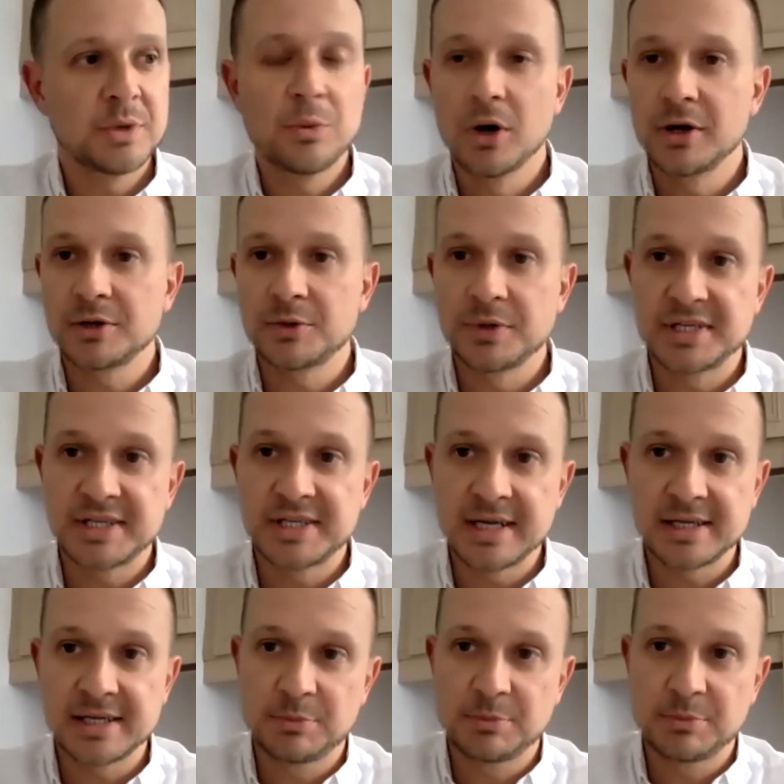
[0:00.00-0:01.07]
we worked with
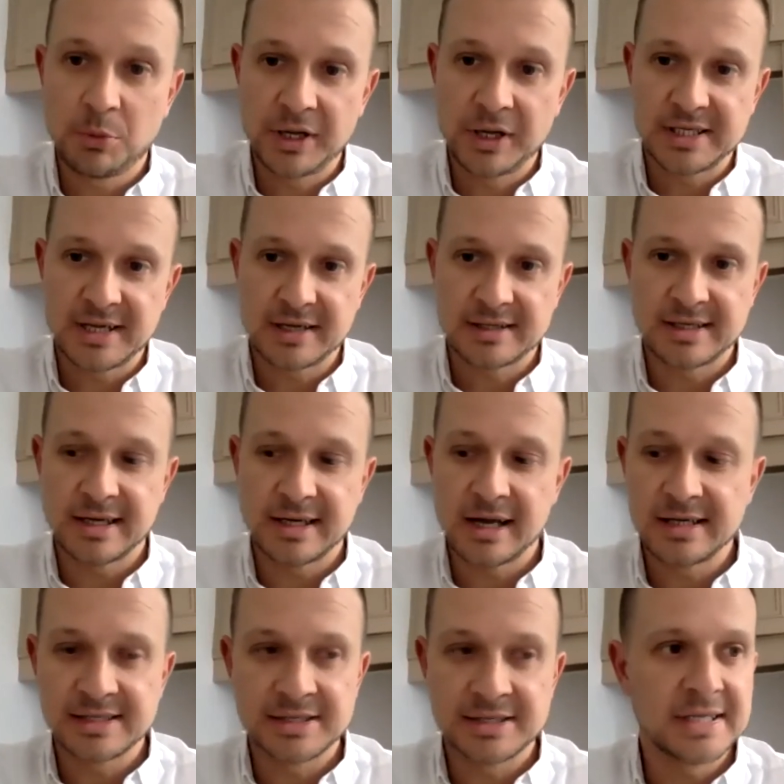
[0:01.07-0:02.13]
six public sector
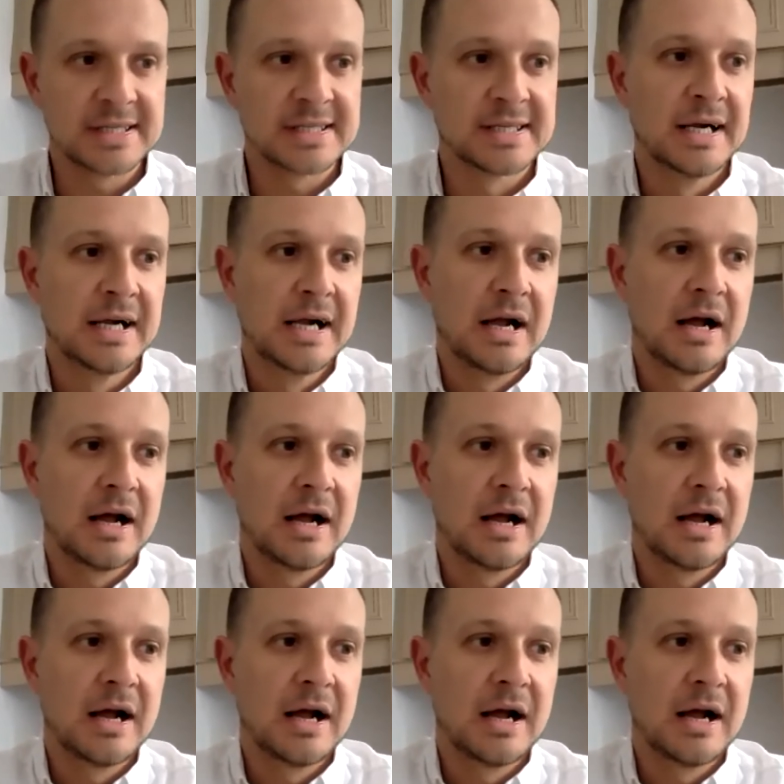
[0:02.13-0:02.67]
case studies,